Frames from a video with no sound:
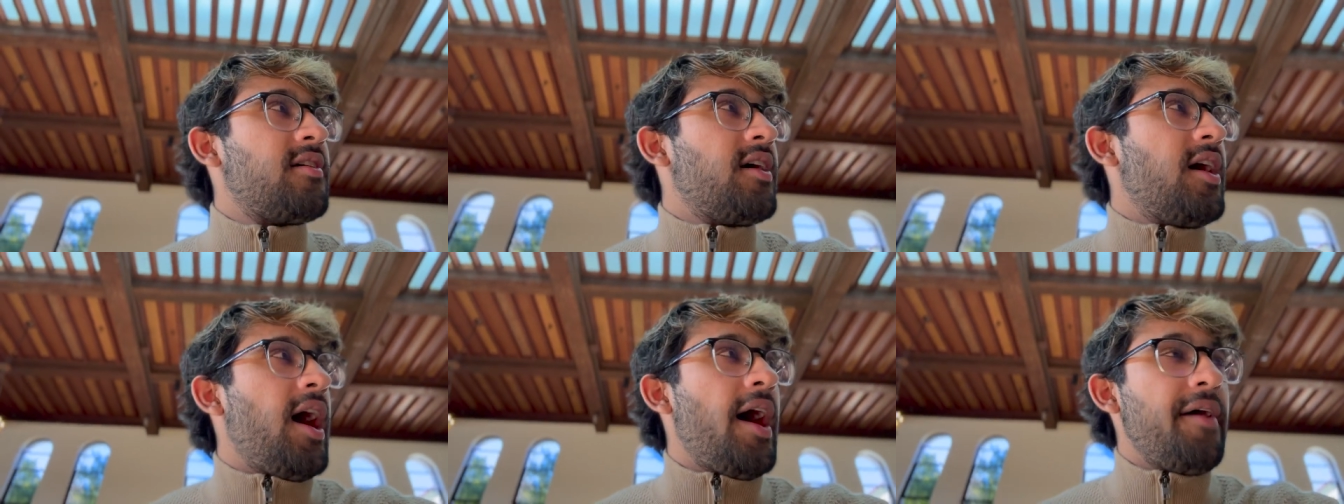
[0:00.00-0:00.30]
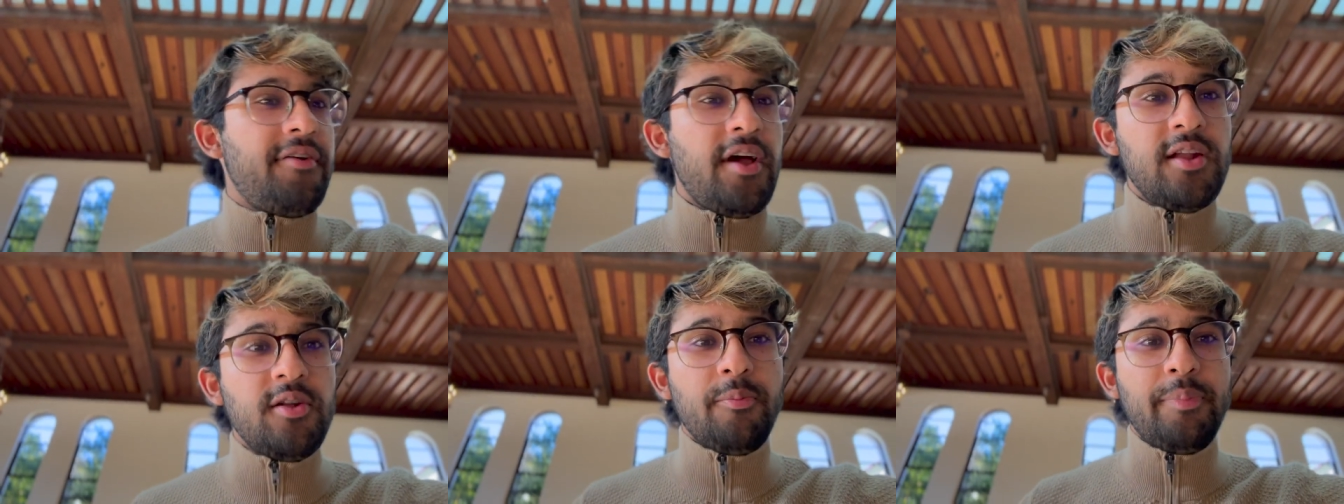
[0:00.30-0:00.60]
I've
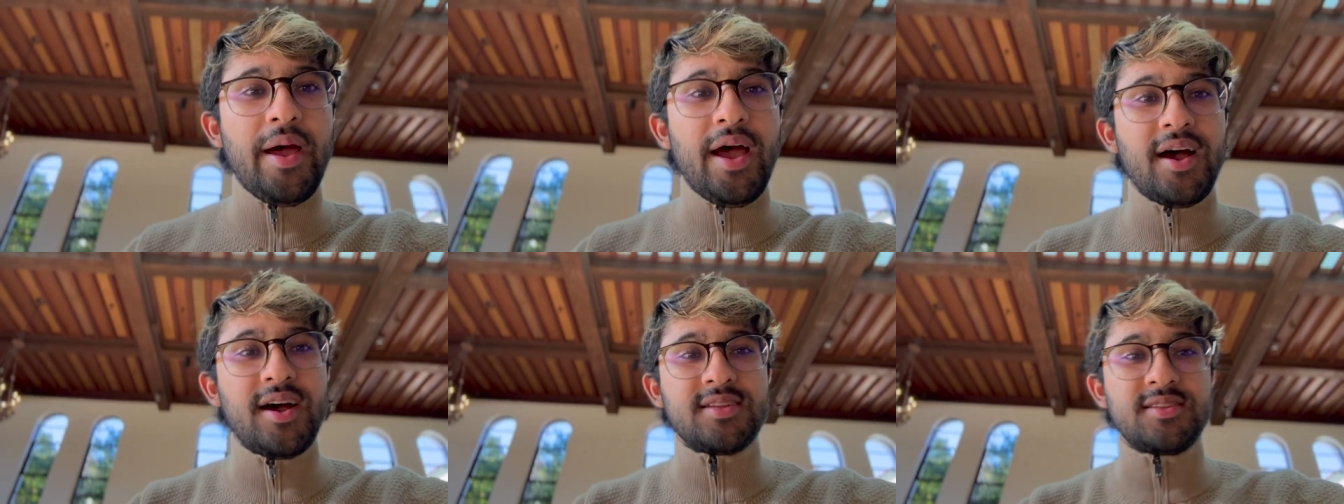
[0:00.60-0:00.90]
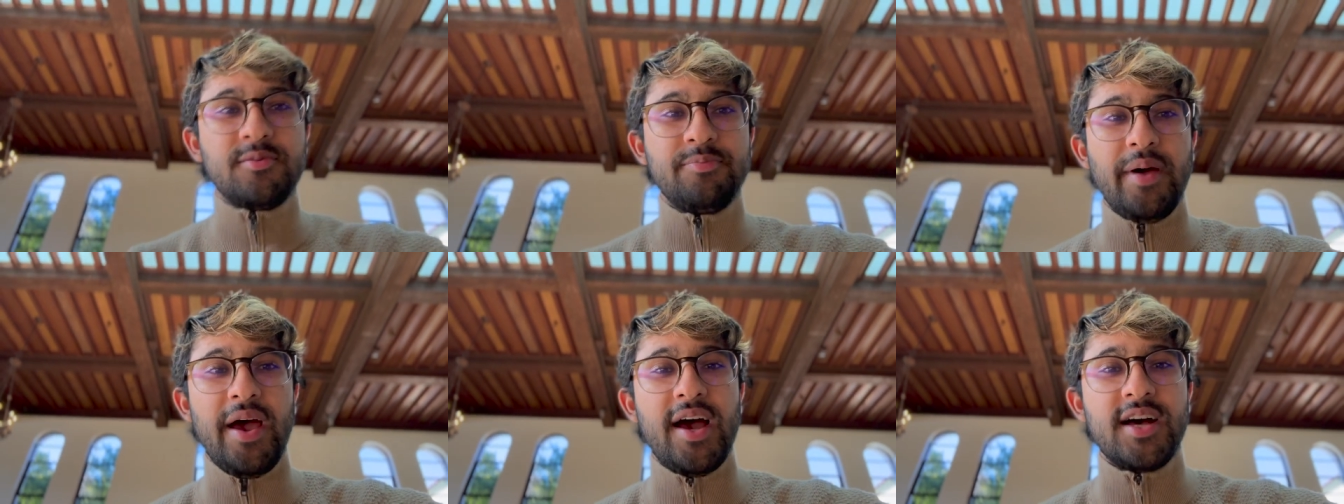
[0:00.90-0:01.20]
handled
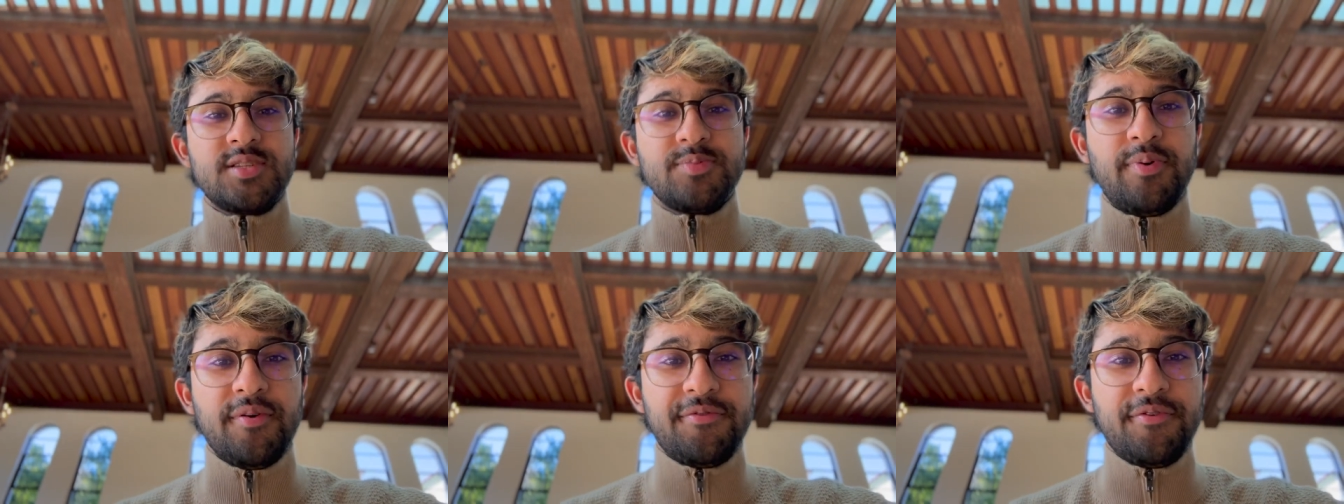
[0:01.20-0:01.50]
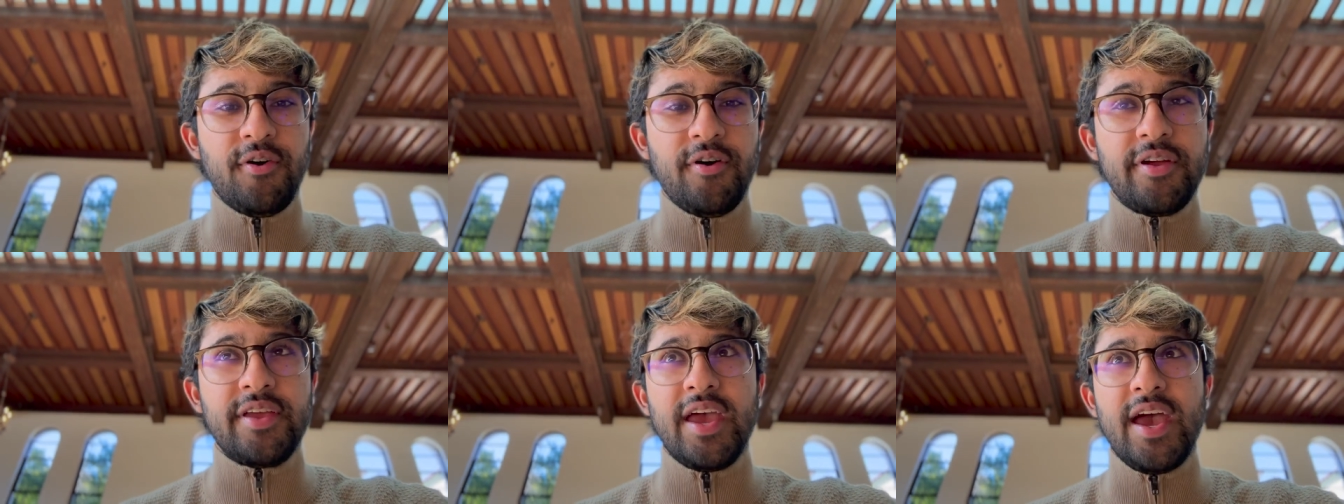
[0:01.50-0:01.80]
back-to-backs
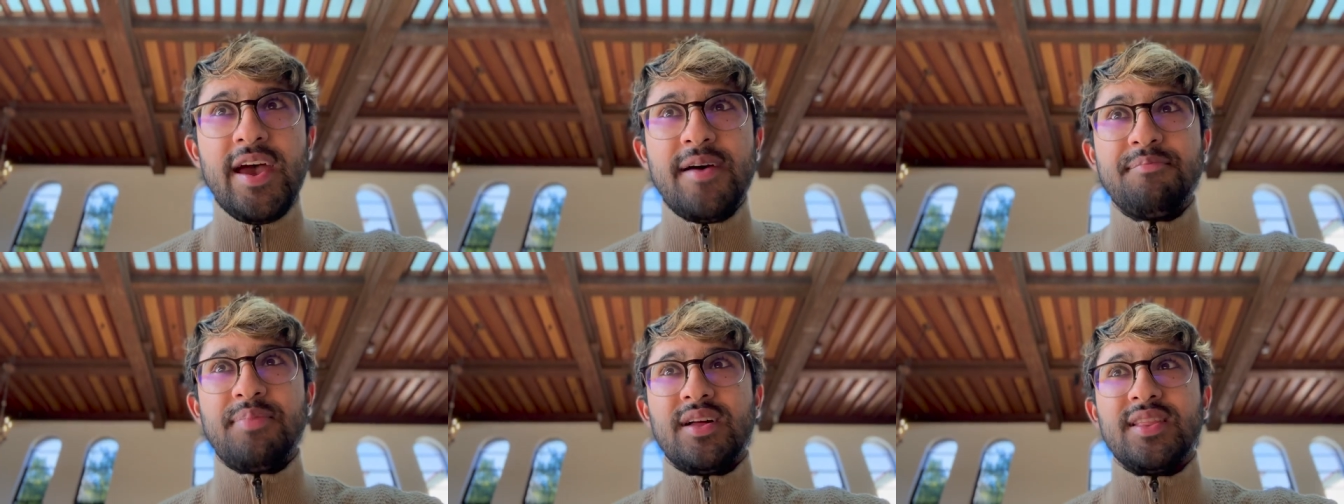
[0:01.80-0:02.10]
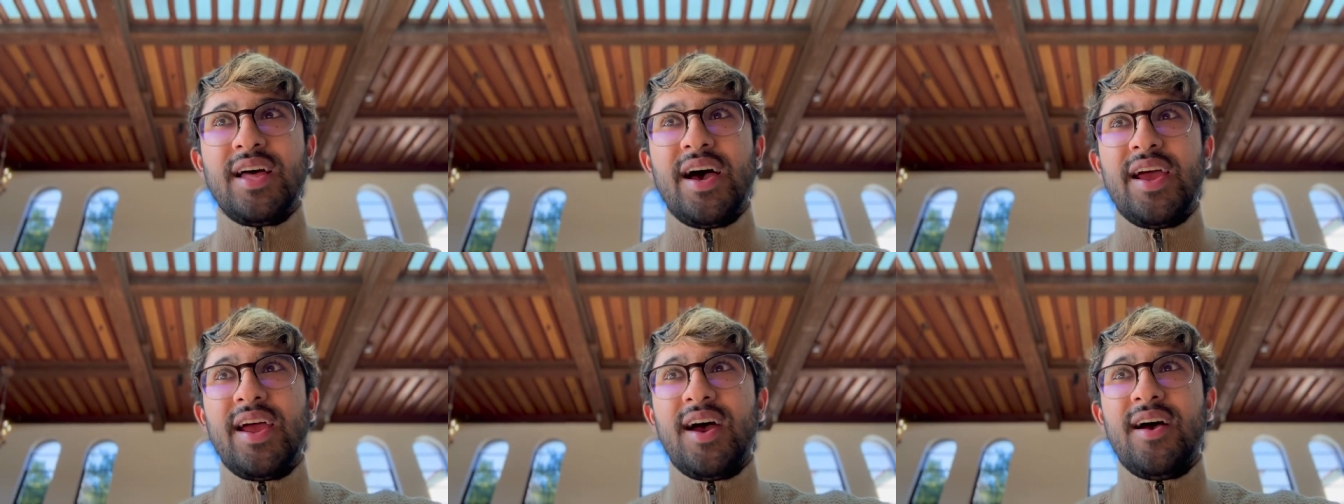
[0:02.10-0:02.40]
before, yeah, but
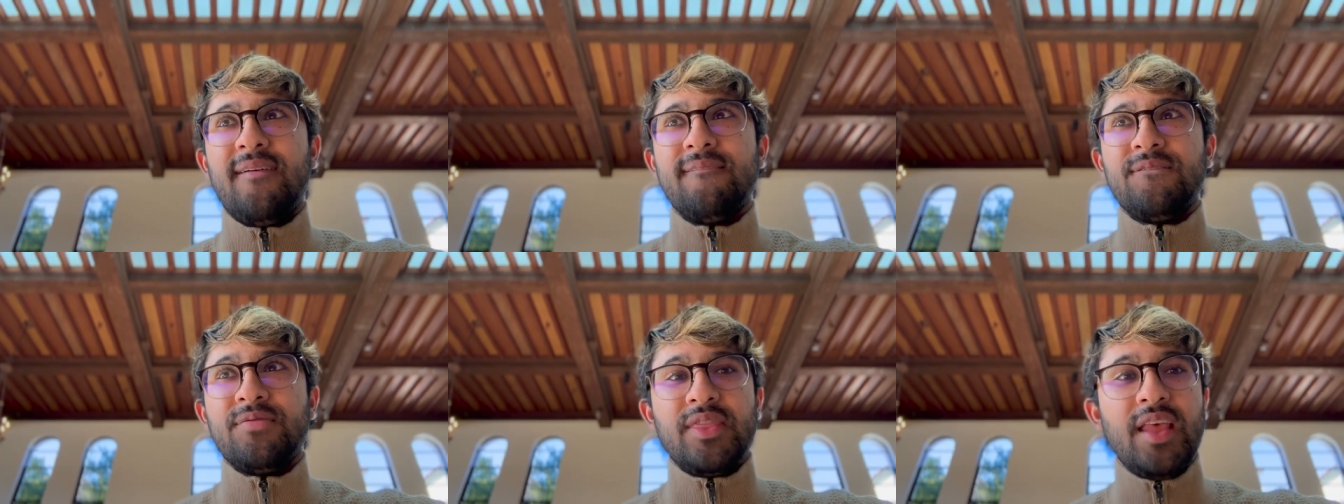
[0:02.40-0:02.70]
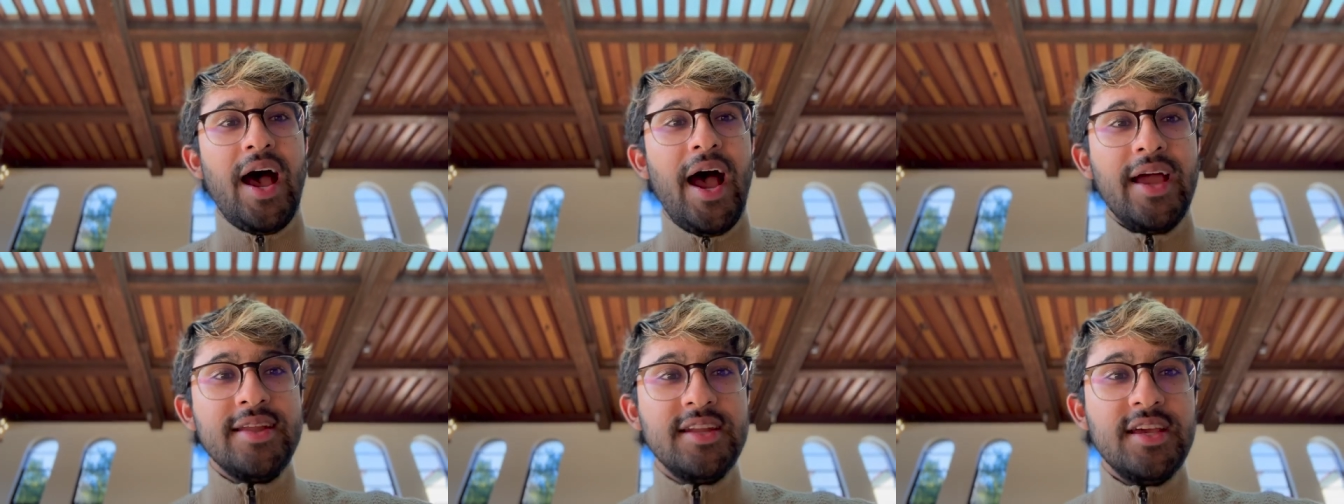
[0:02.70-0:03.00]
like,
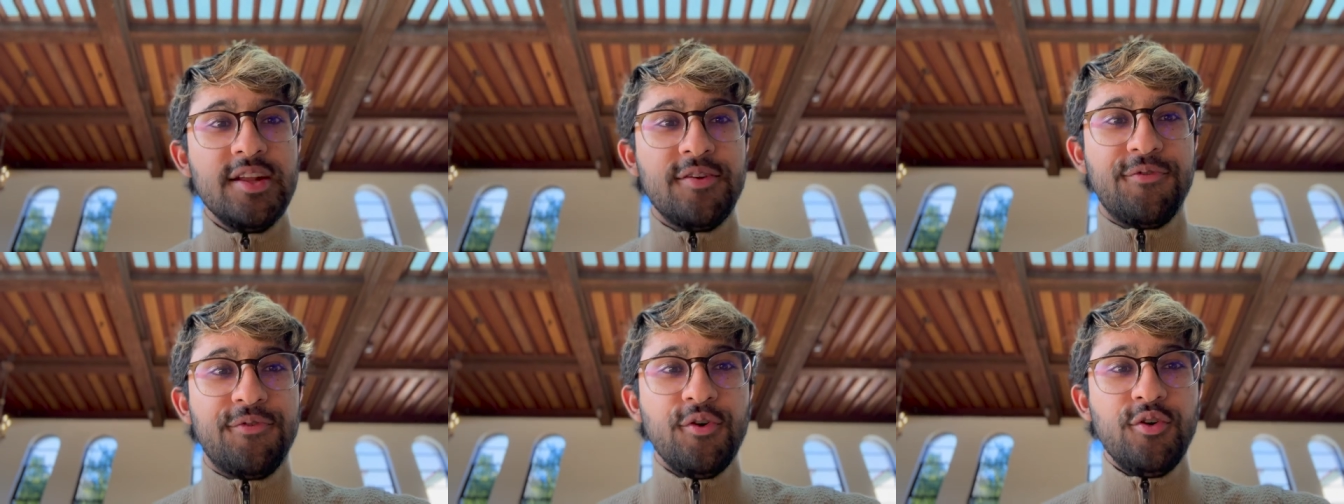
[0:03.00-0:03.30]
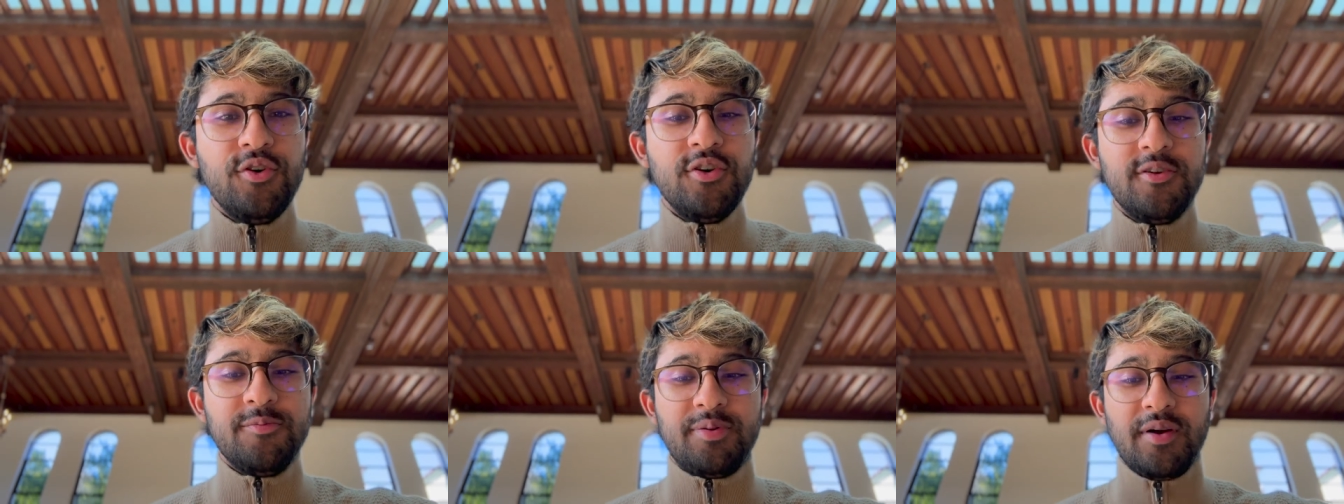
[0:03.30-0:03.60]
I need
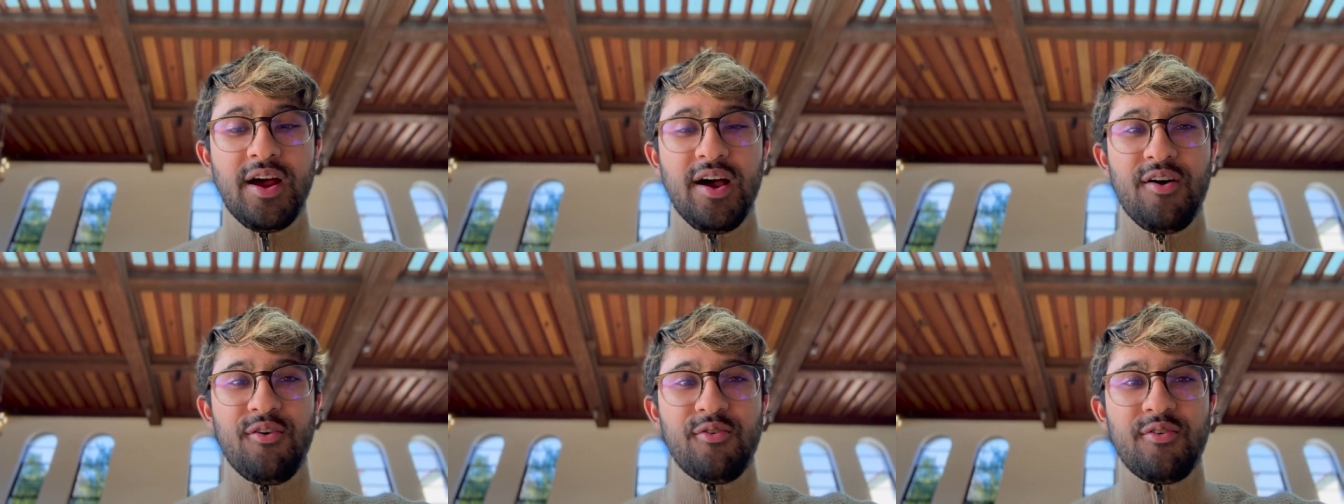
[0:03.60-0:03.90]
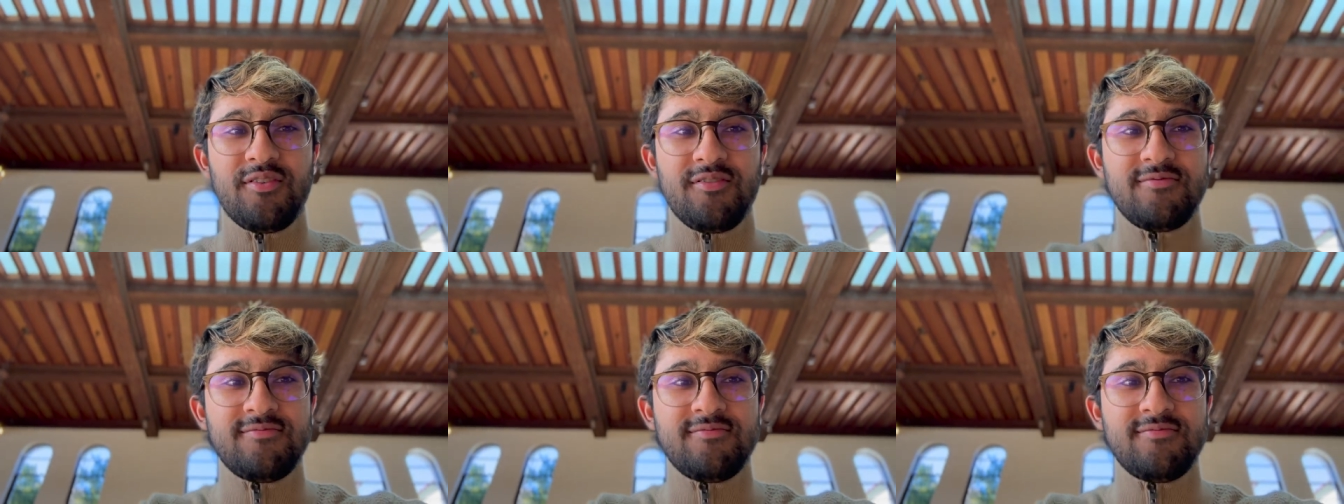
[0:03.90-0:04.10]
food, bro.